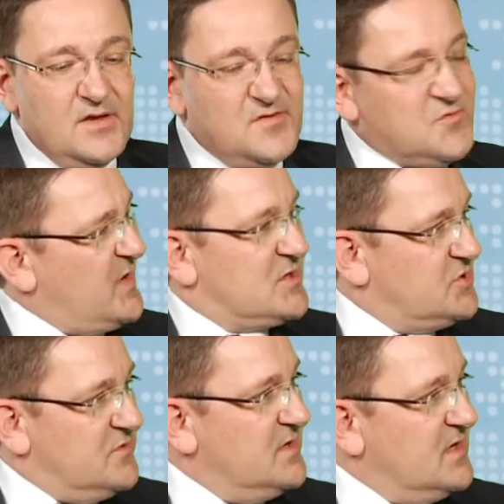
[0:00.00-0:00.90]

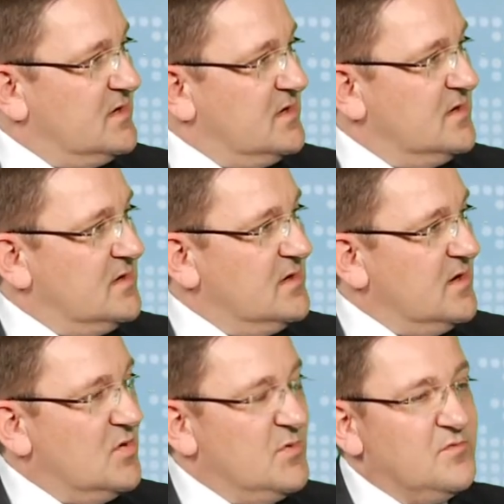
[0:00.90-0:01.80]
structure in
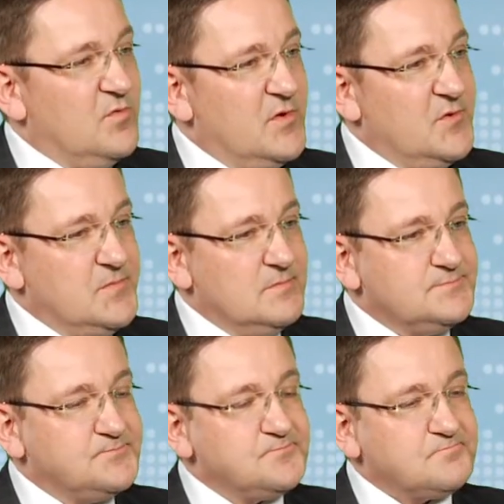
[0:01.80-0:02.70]
our portfolio,
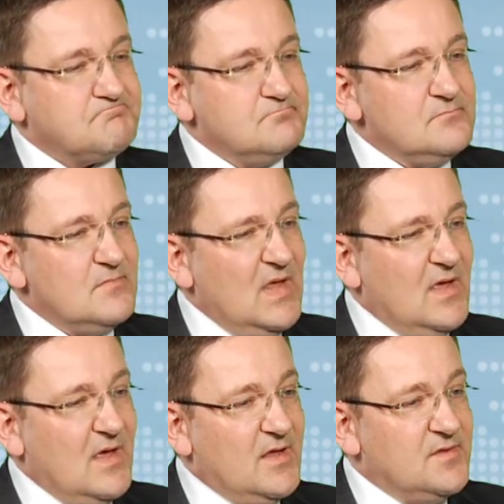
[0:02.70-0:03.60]

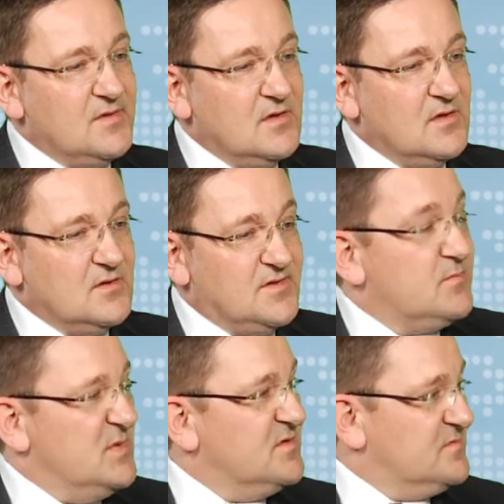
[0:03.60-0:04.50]
and
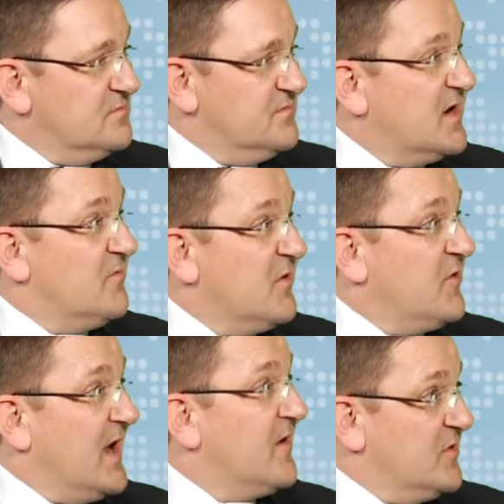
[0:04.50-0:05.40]
that means very,
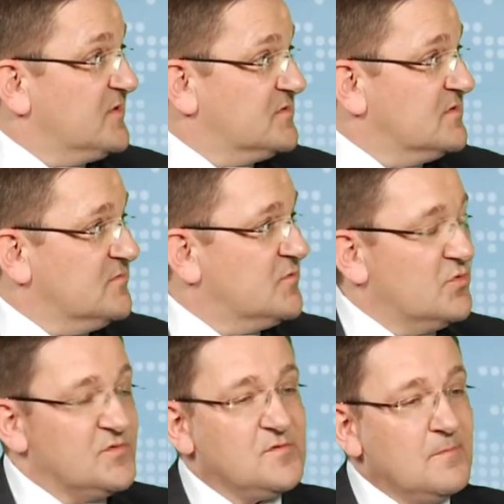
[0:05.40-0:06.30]
very high risk, of
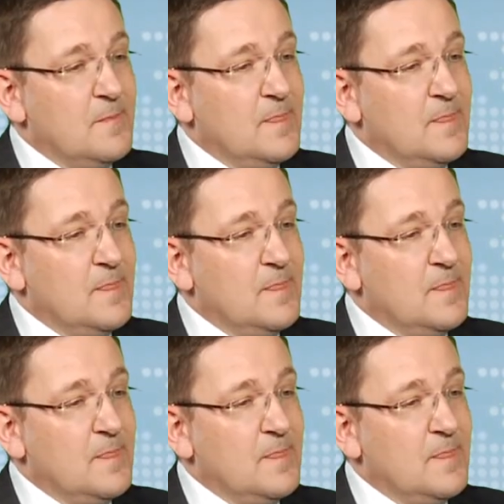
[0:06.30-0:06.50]
course.